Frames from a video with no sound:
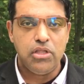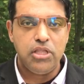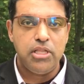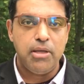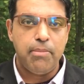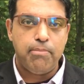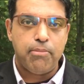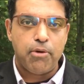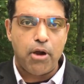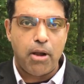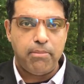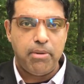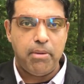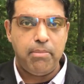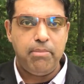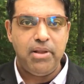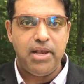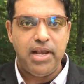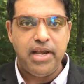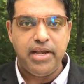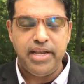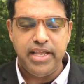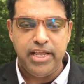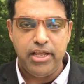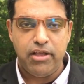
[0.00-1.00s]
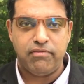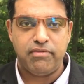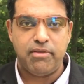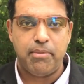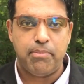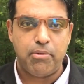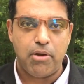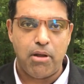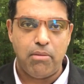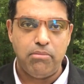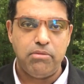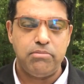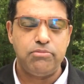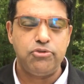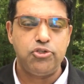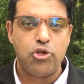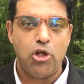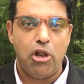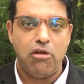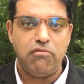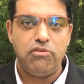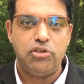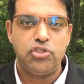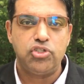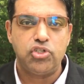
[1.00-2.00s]
the probability of the Problem
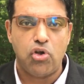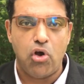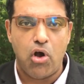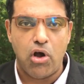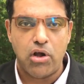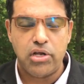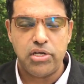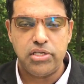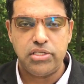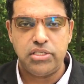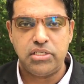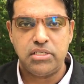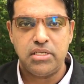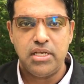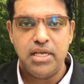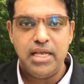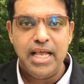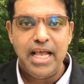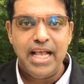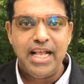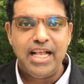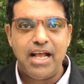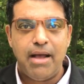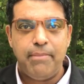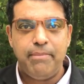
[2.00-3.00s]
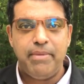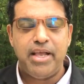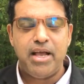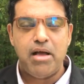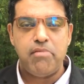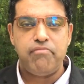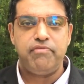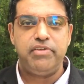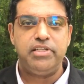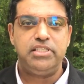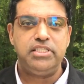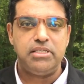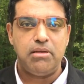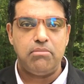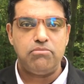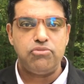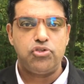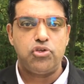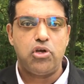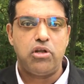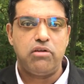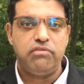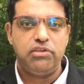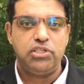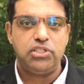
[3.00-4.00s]
Solvers Caucus coming up with some
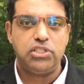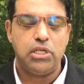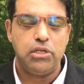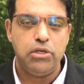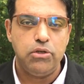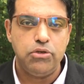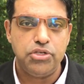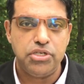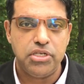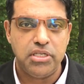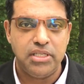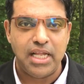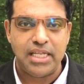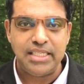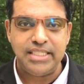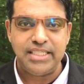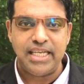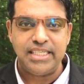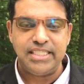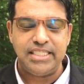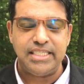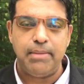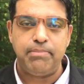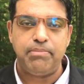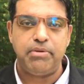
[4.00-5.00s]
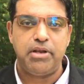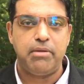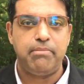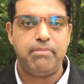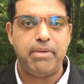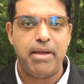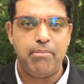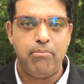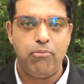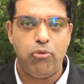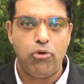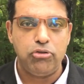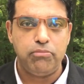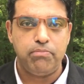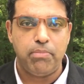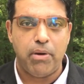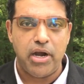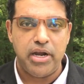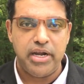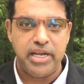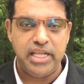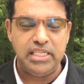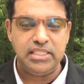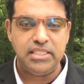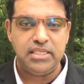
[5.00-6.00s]
sort of a solution that's accepted by both
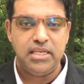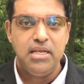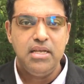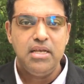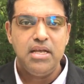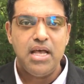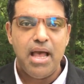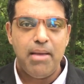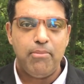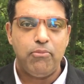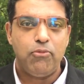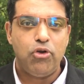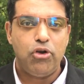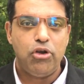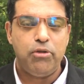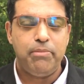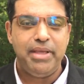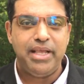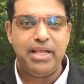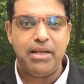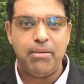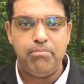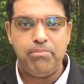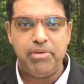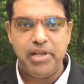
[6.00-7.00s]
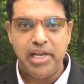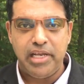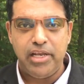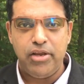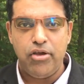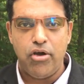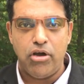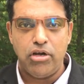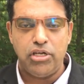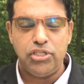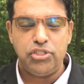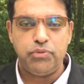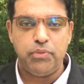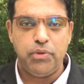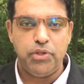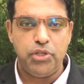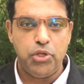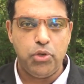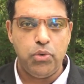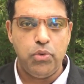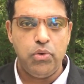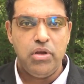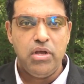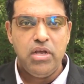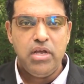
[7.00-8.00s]
parties, I'm going to be completely honest with
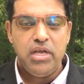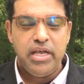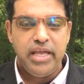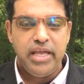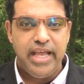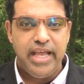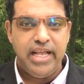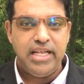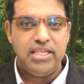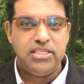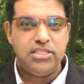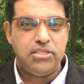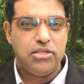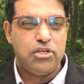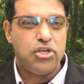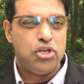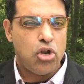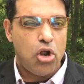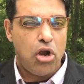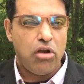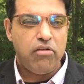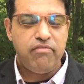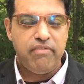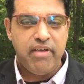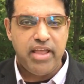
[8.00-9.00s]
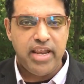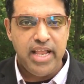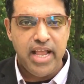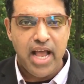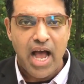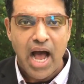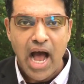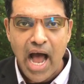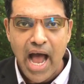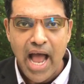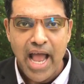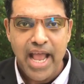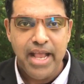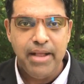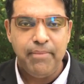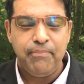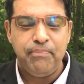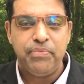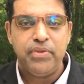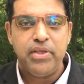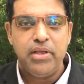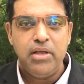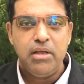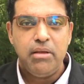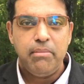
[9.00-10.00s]
you, is not very high,
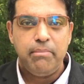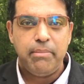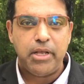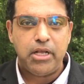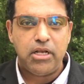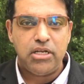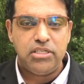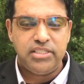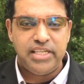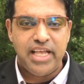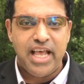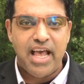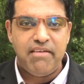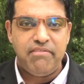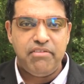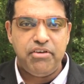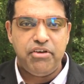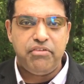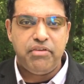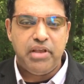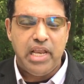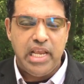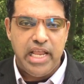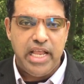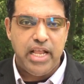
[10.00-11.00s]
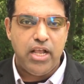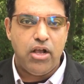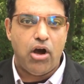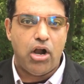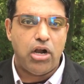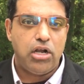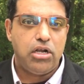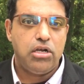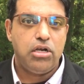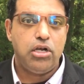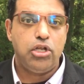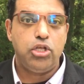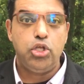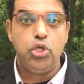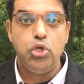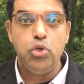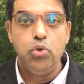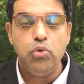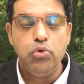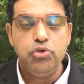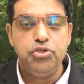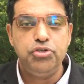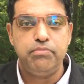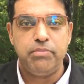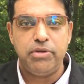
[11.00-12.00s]
because they haven't really gotten a
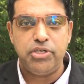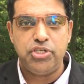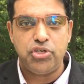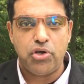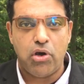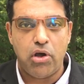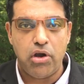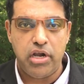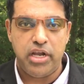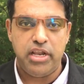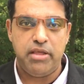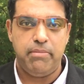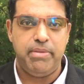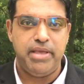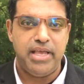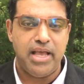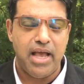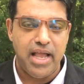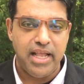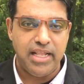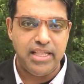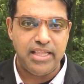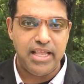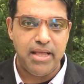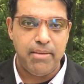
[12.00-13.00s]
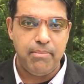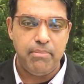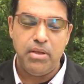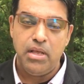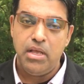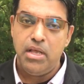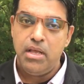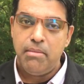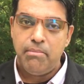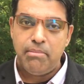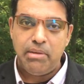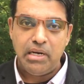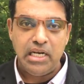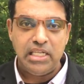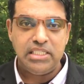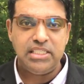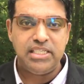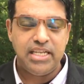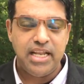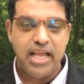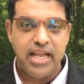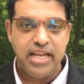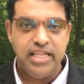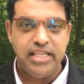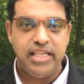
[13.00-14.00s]
huge majority behind them. But
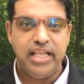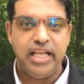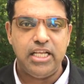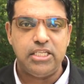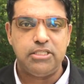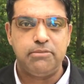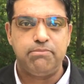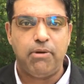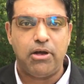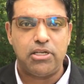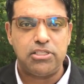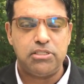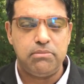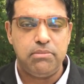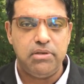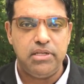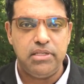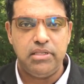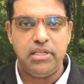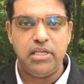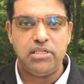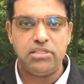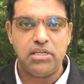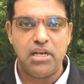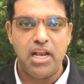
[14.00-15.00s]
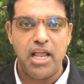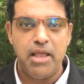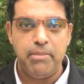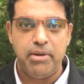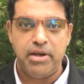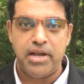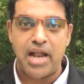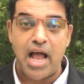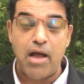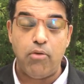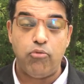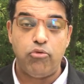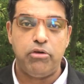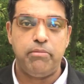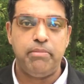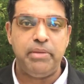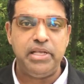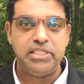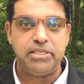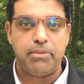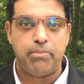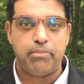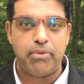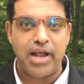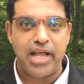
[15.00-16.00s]
listen, anything is possible in this climate. I wouldn't be
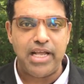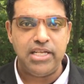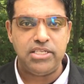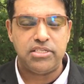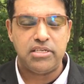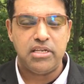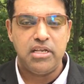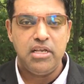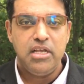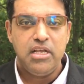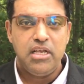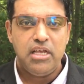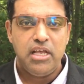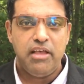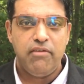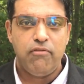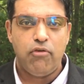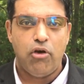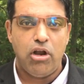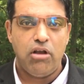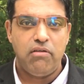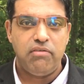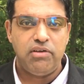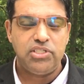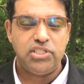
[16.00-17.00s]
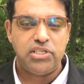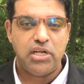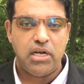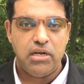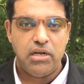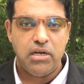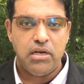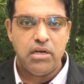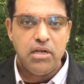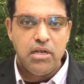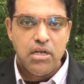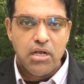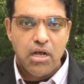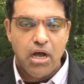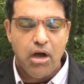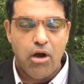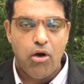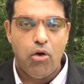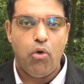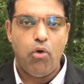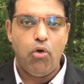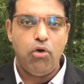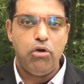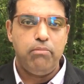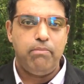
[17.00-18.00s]
surprised if all of a sudden a
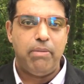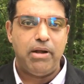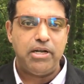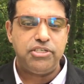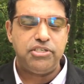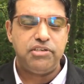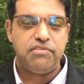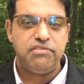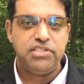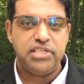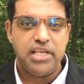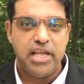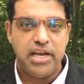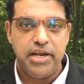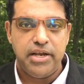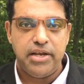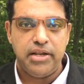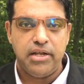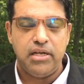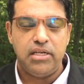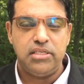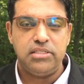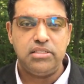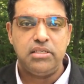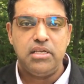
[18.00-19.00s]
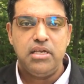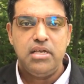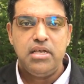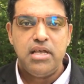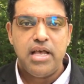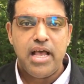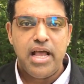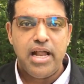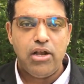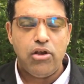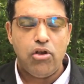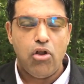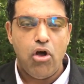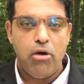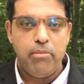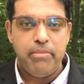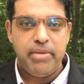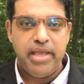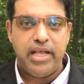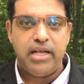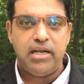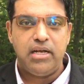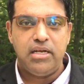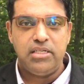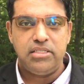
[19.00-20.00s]
whole bunch of senators and
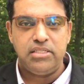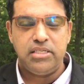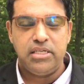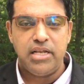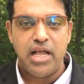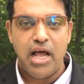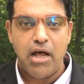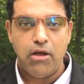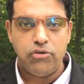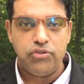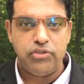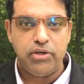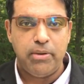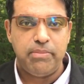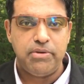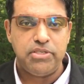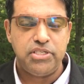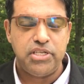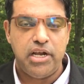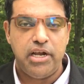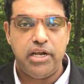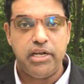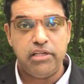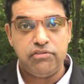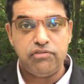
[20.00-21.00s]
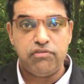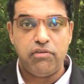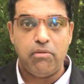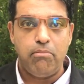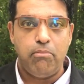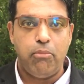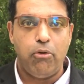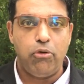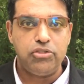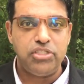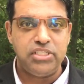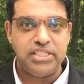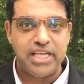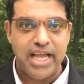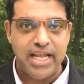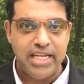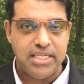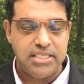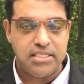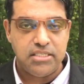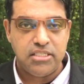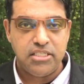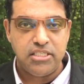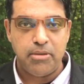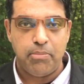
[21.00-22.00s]
lawmakers and House representatives from both
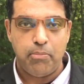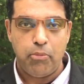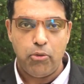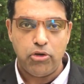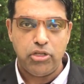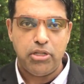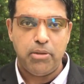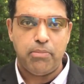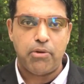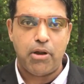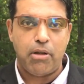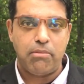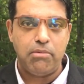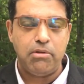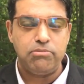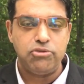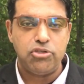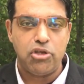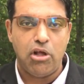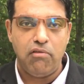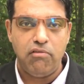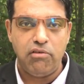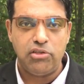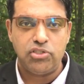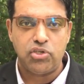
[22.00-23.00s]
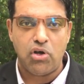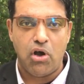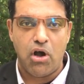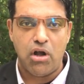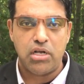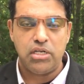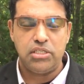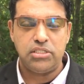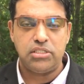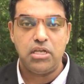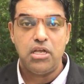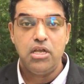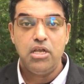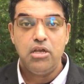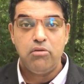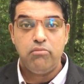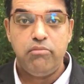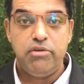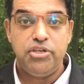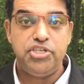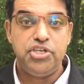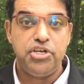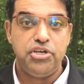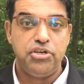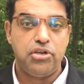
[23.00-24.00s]
sides support the Problem Solvers Caucus,
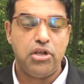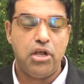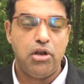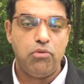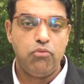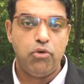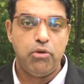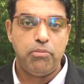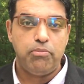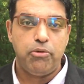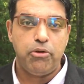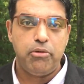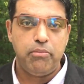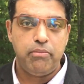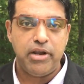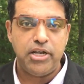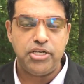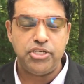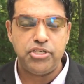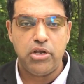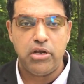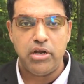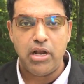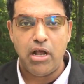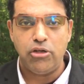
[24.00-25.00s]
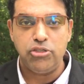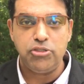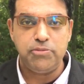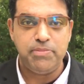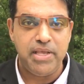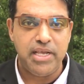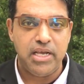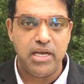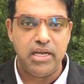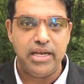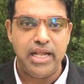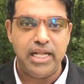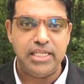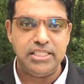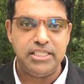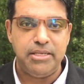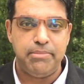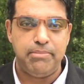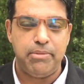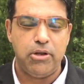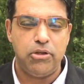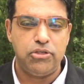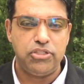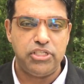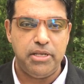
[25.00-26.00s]
which in turn would put pressure on House Speaker Nancy
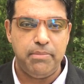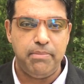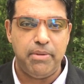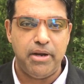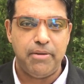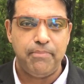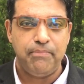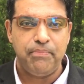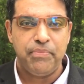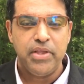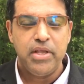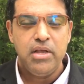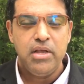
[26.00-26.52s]
Pelosi. But